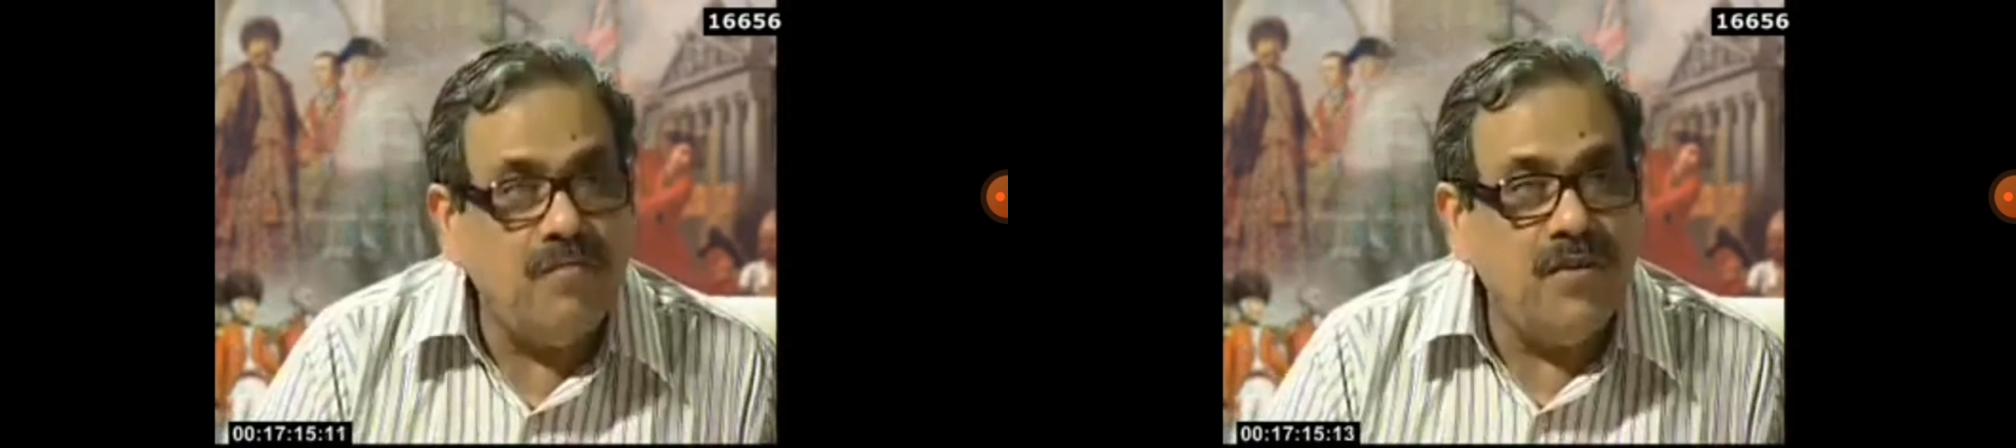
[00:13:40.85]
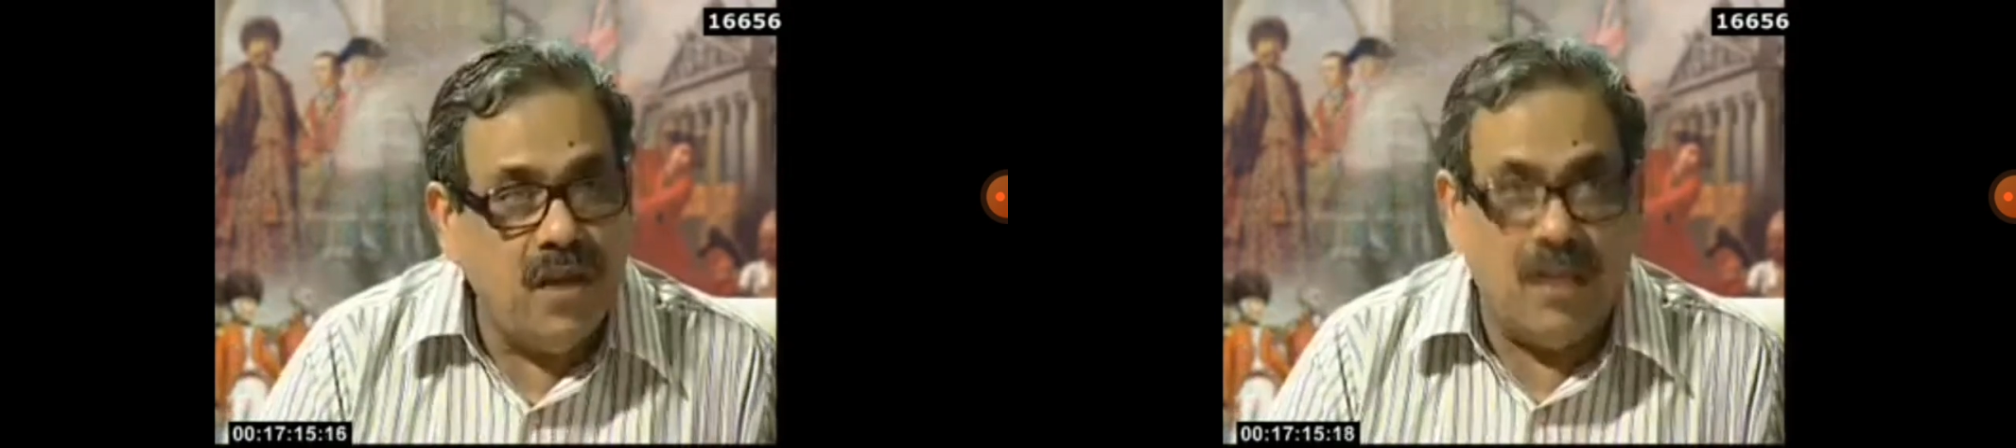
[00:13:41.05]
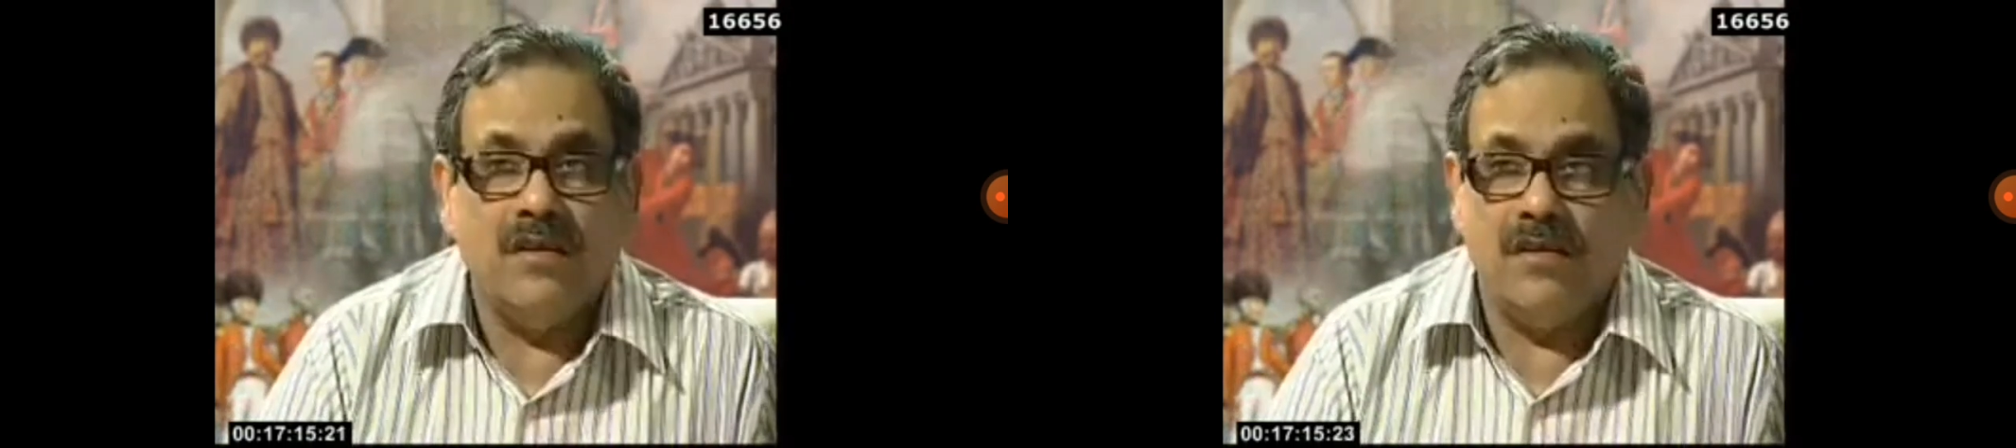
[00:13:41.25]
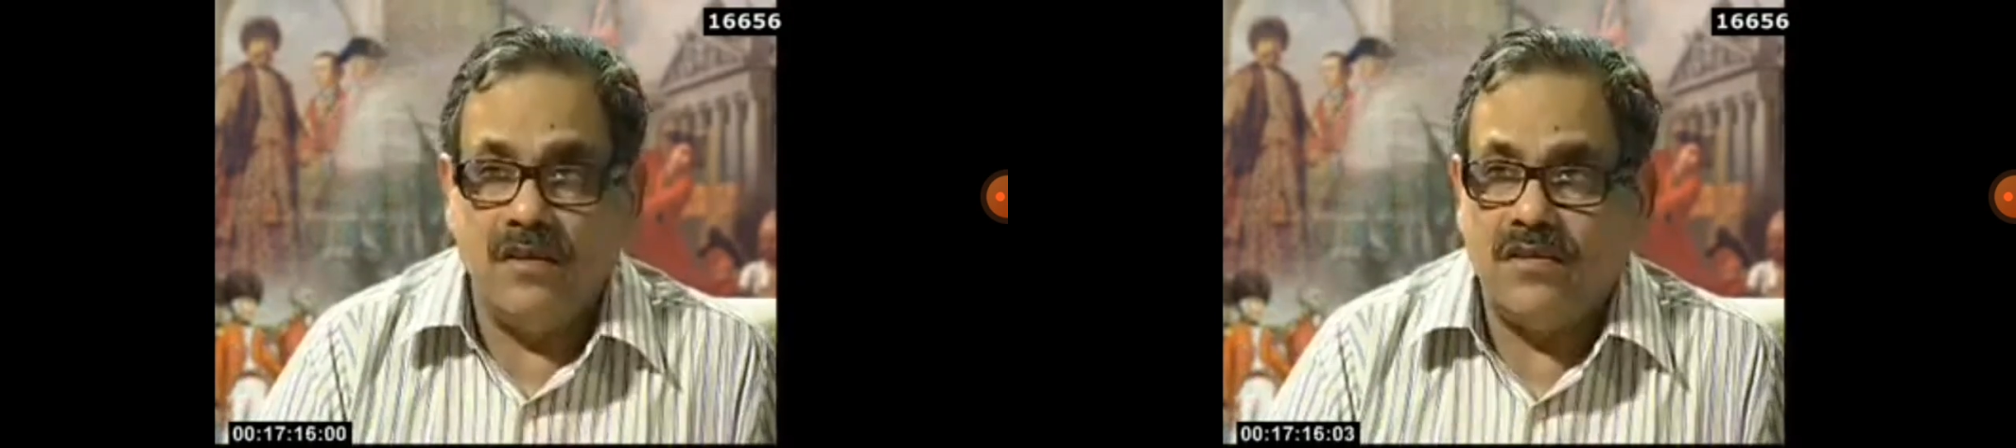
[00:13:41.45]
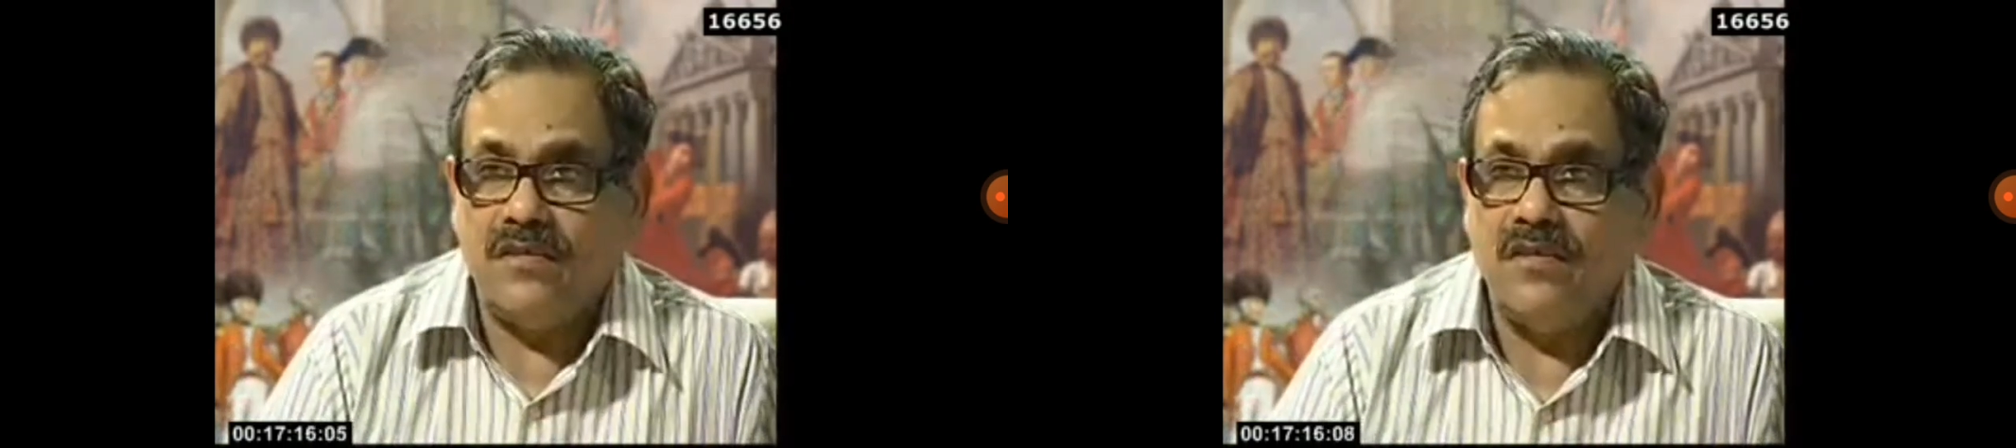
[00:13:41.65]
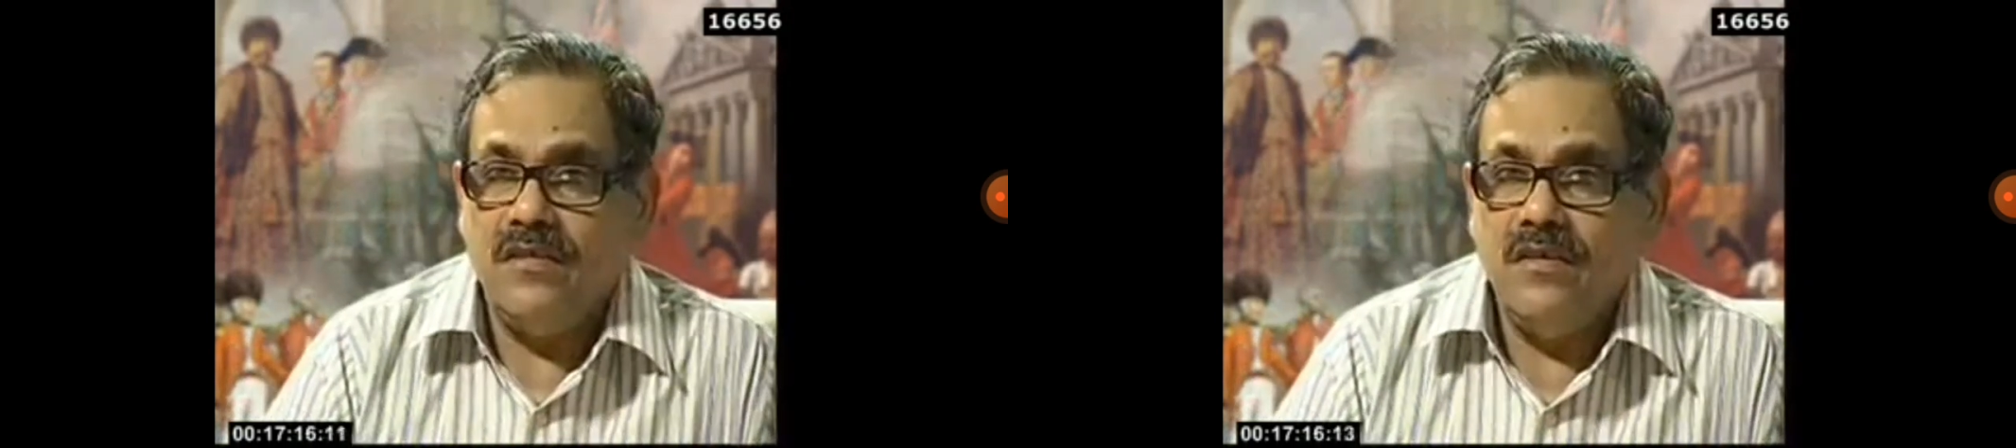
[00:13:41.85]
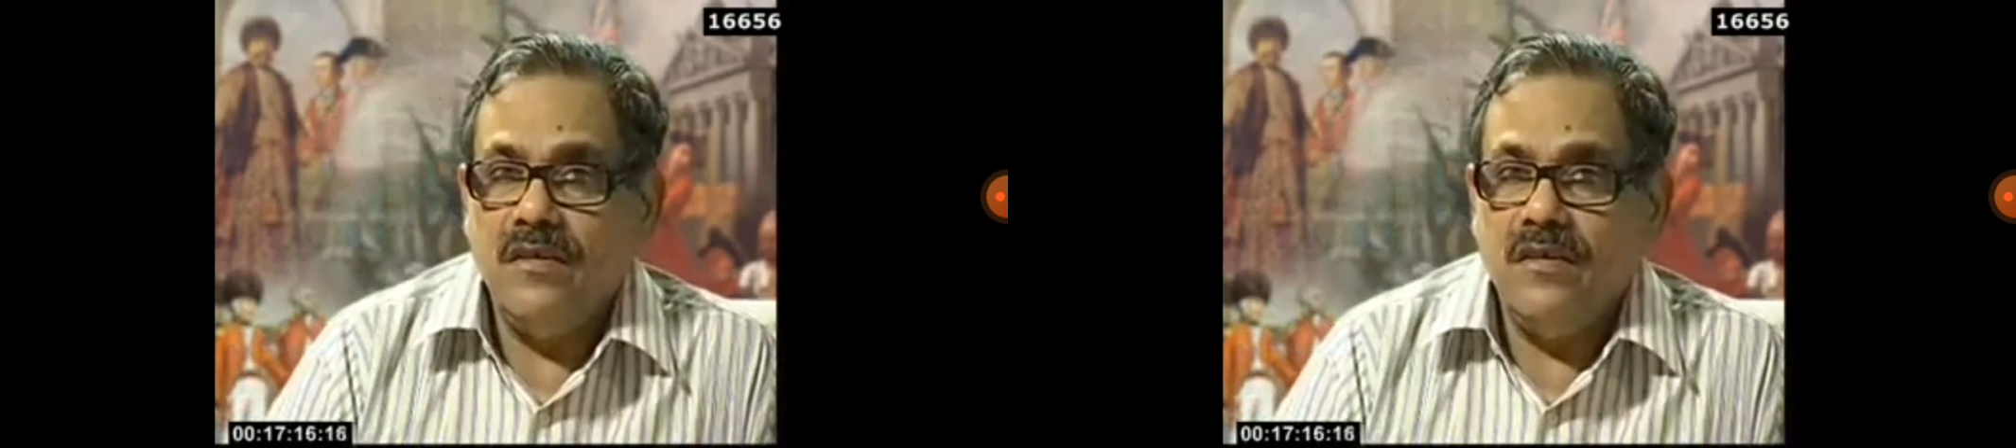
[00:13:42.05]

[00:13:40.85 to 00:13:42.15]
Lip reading: from the others